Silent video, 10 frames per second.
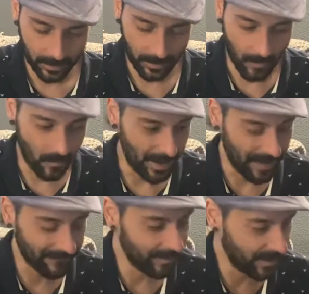
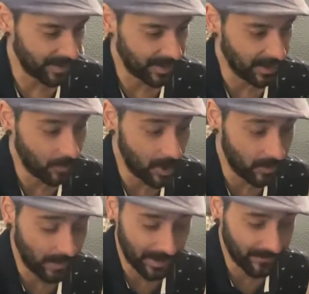whatever this
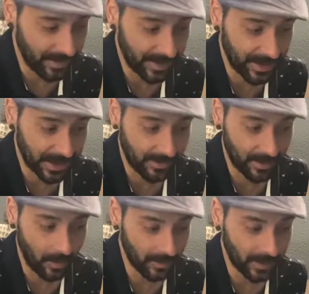is that's been
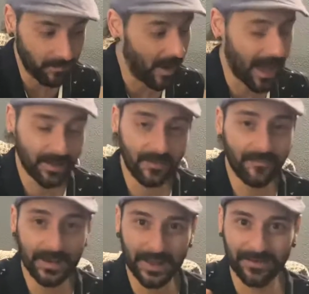holding you back. You've
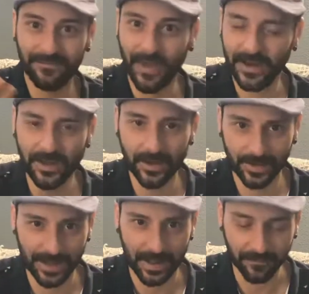been confining
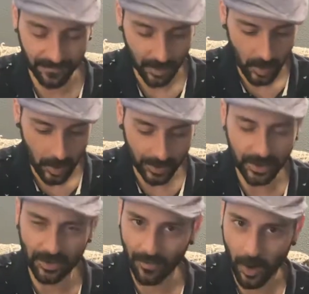yourself to
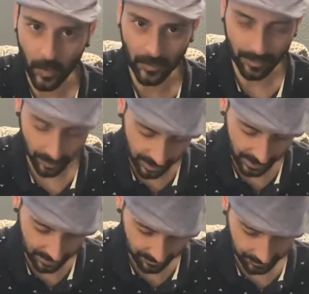your own
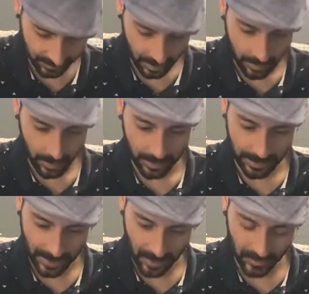prison. You
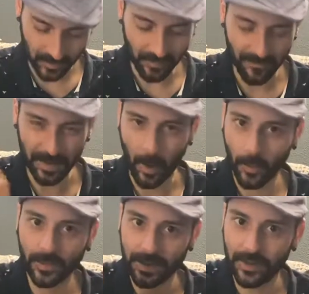know, you have been
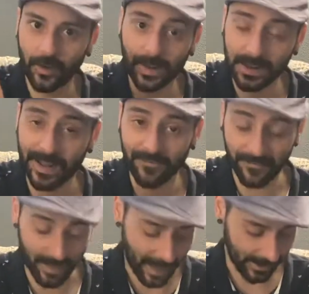holding yourself
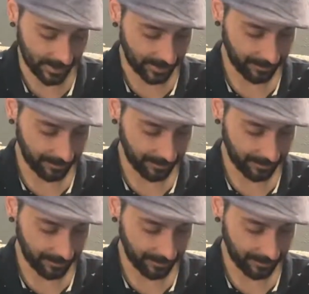back.